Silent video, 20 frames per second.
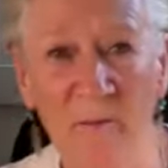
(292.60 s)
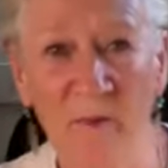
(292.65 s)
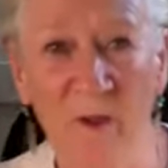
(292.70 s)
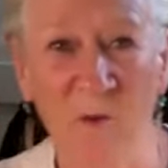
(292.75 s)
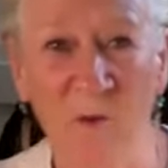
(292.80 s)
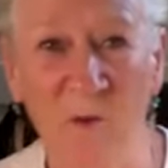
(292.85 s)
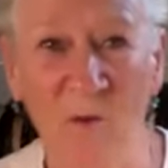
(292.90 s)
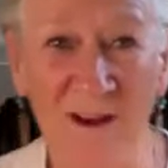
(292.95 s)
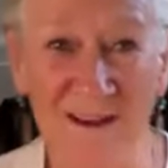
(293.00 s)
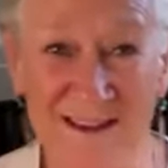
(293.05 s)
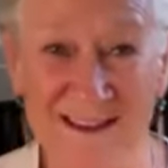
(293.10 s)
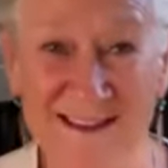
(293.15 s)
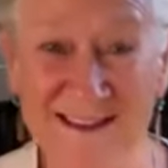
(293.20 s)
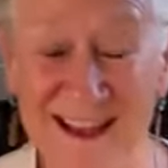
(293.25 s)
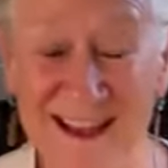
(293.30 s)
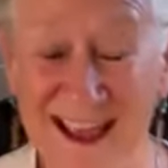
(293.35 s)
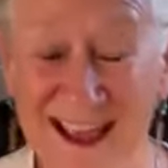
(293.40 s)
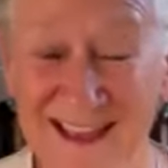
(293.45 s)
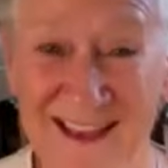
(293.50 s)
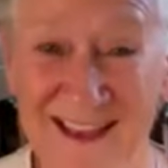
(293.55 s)
want to
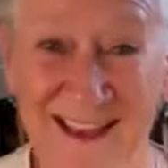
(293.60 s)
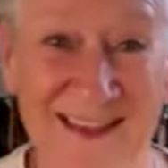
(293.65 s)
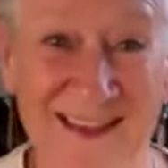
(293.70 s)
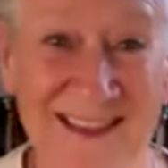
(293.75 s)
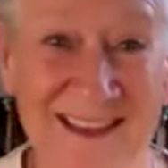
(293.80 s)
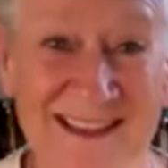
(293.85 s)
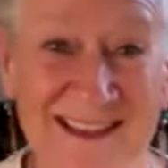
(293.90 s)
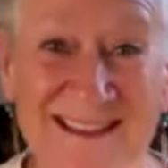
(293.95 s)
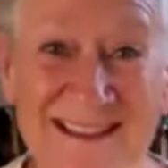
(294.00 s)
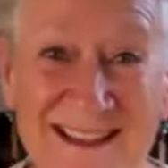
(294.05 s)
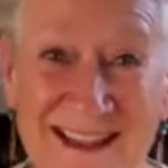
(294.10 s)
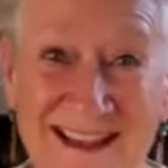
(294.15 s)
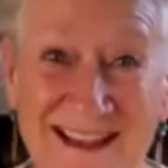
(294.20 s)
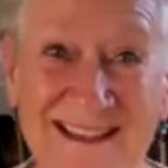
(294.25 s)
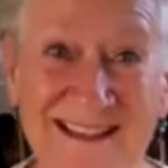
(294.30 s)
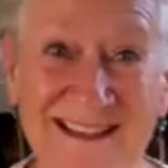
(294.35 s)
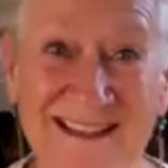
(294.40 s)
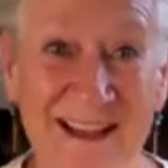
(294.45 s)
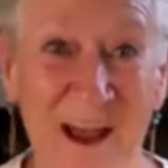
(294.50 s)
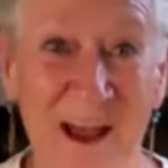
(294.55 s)
say that this
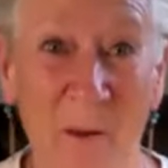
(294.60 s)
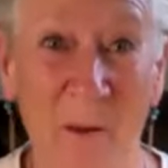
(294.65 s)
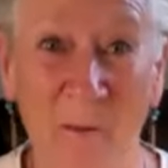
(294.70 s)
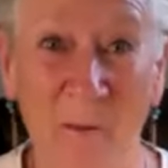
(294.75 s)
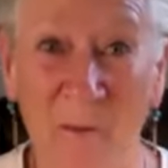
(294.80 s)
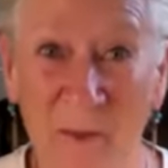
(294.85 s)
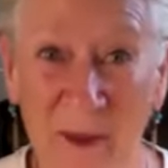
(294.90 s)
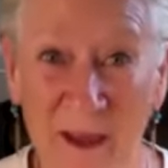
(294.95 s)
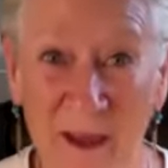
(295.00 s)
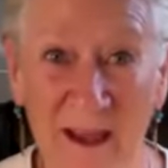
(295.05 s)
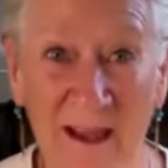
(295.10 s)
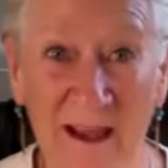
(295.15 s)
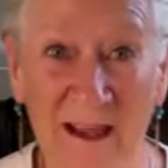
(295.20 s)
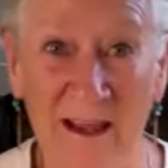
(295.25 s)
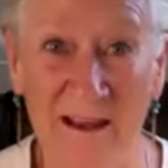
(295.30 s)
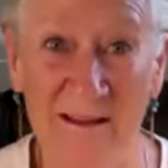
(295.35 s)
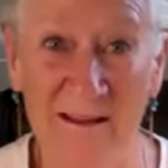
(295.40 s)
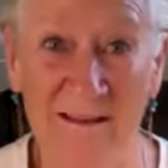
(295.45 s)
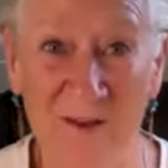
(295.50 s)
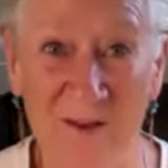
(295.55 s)
is a big
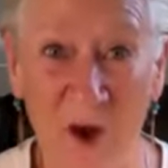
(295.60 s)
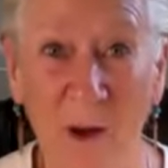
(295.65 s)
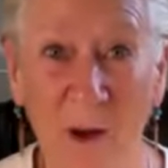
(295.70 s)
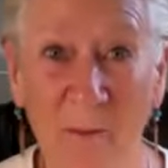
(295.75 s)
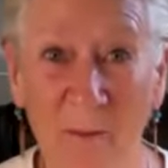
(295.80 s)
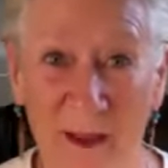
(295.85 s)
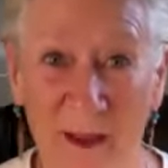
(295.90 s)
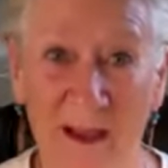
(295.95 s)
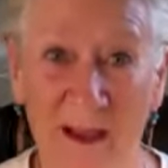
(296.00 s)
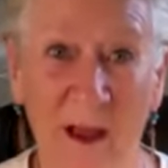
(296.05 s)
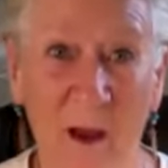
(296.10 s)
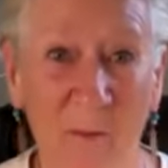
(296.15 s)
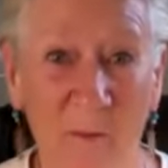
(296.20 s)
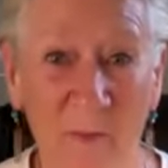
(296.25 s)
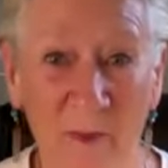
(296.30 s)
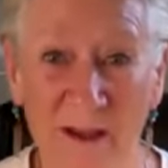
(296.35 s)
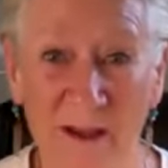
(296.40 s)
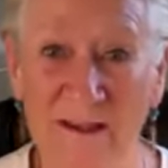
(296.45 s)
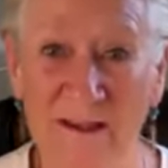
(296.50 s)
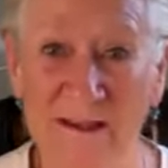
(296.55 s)
topic, a
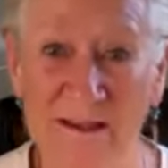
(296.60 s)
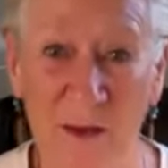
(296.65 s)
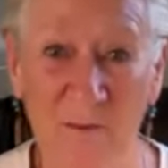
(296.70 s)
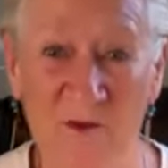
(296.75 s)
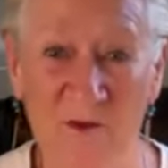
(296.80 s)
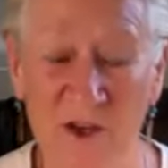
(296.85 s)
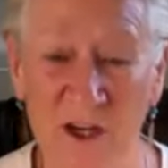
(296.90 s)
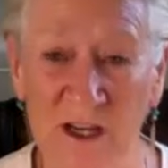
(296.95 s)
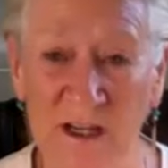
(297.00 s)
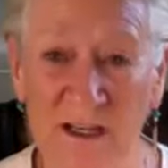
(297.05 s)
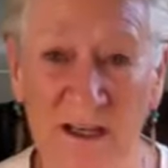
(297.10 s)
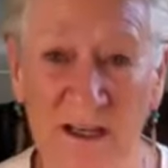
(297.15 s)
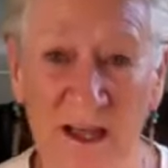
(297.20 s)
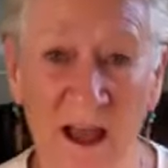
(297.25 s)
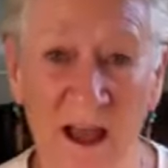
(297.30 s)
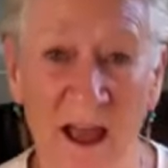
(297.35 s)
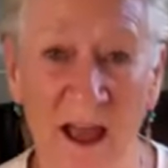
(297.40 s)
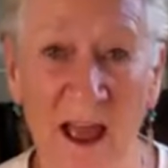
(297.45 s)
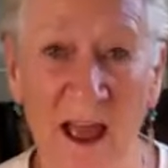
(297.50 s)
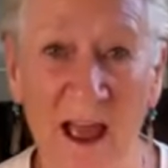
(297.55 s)
big subject,
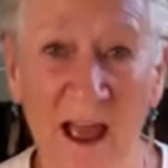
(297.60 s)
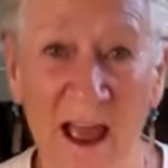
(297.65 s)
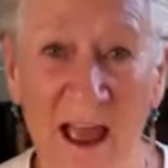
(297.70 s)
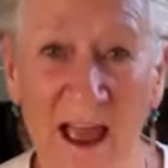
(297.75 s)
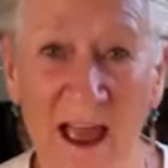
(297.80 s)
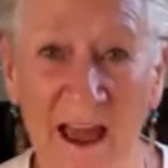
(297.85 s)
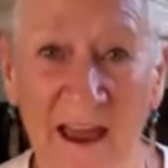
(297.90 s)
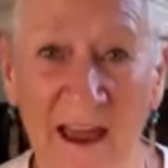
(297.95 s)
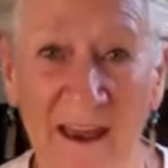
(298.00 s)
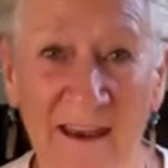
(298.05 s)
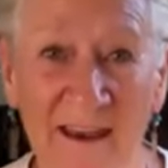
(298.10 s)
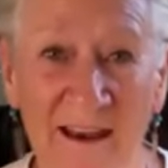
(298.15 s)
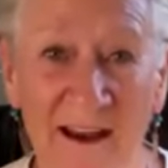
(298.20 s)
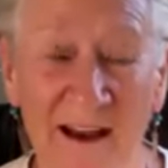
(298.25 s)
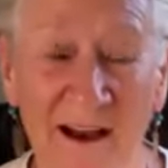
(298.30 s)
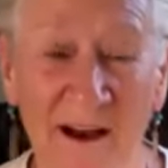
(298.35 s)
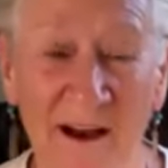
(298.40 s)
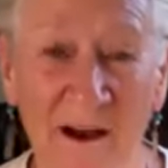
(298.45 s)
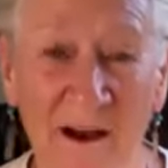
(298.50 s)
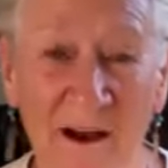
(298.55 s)
And
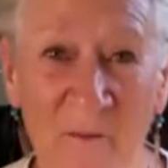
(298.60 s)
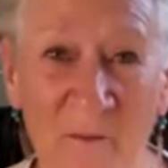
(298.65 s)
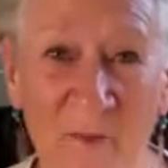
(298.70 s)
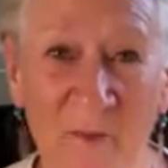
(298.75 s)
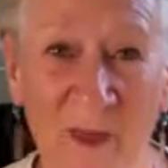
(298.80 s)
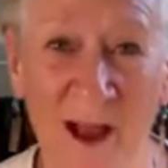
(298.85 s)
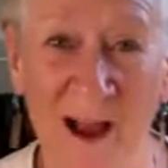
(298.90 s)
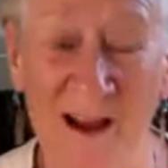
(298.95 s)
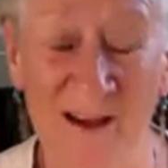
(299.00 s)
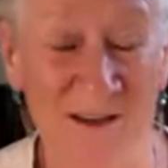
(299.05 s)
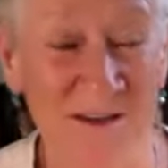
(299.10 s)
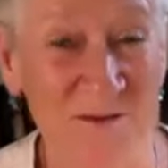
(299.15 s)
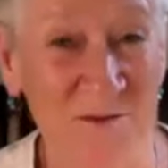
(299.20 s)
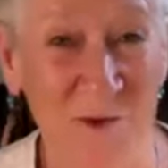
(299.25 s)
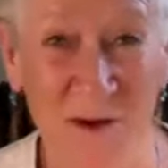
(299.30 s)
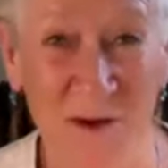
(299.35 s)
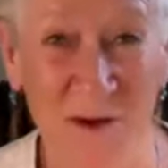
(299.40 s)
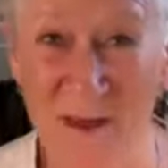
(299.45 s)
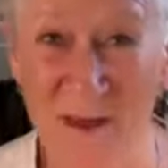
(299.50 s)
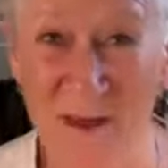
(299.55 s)
I just
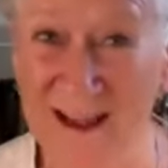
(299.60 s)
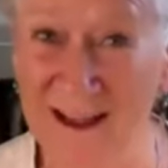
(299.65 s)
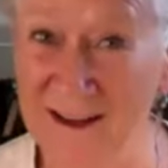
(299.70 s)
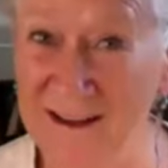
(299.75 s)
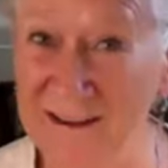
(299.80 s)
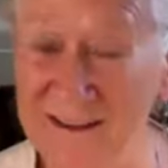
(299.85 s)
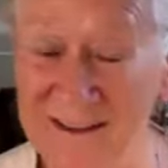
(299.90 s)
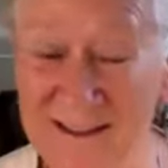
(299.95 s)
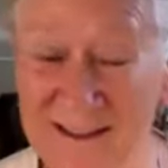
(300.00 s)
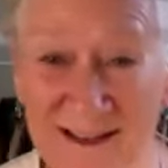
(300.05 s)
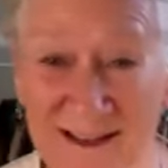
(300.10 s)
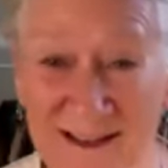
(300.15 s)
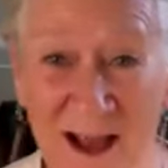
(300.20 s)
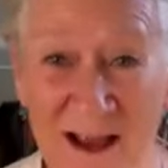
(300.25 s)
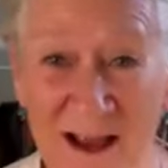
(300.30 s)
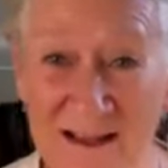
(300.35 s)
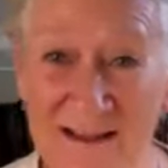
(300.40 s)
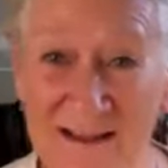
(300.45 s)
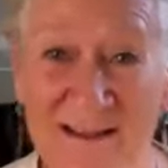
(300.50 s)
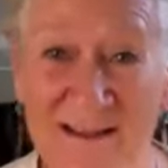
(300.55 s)
want to make a
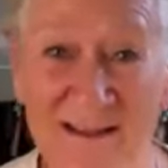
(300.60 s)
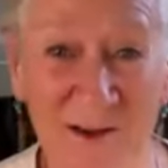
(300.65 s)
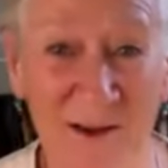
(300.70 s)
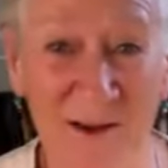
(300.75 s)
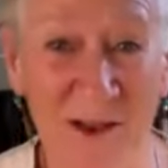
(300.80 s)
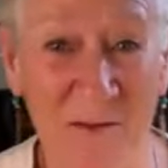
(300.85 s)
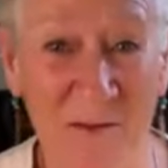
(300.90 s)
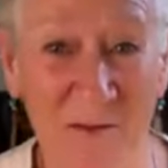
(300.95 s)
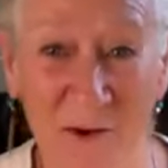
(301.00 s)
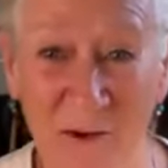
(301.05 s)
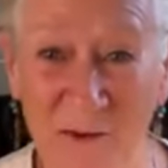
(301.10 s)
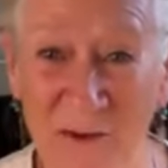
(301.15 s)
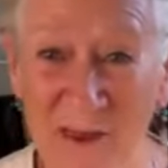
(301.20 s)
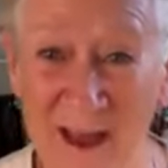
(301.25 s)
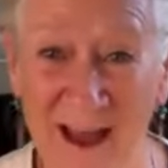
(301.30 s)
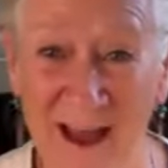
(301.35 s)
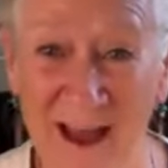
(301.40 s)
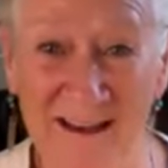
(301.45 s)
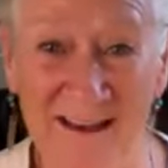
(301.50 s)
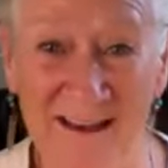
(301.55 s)
slight disclaimer
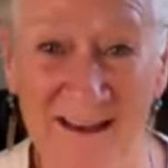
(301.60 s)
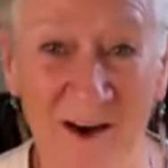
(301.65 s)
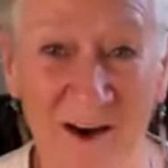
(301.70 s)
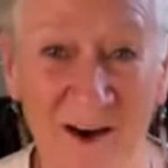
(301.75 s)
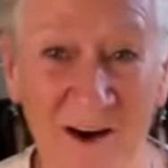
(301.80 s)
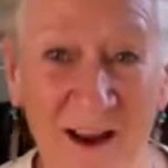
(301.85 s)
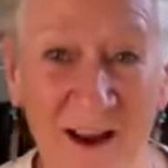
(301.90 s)
that our